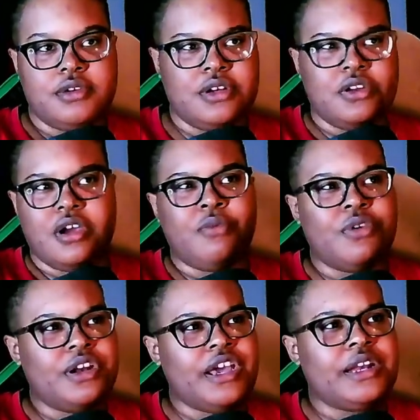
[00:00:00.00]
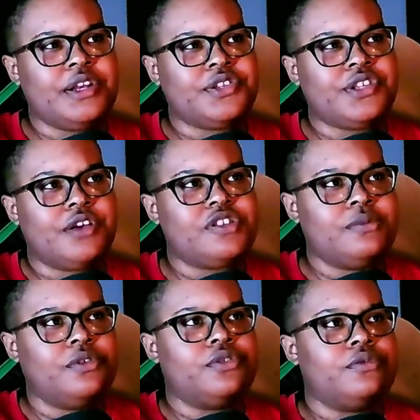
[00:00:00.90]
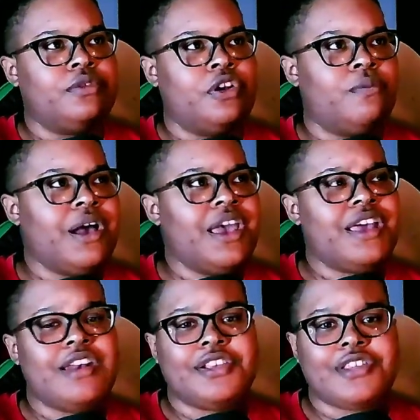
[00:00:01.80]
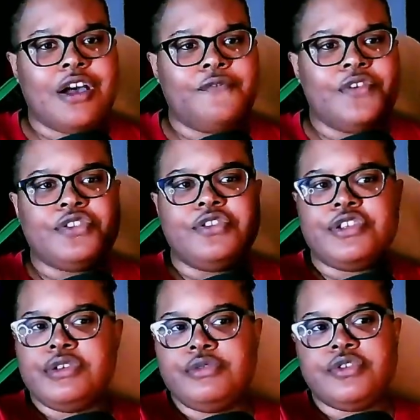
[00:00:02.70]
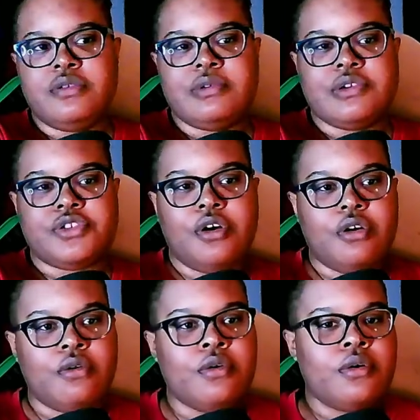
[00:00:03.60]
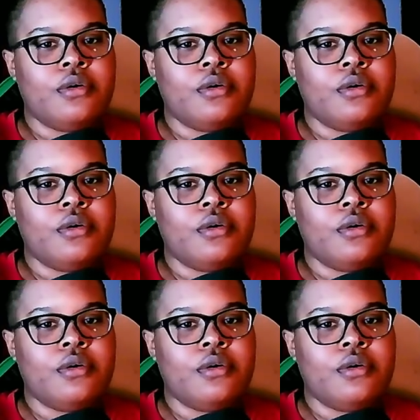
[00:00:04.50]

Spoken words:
I want an editing style similar. My editing style fits this YouTuber, so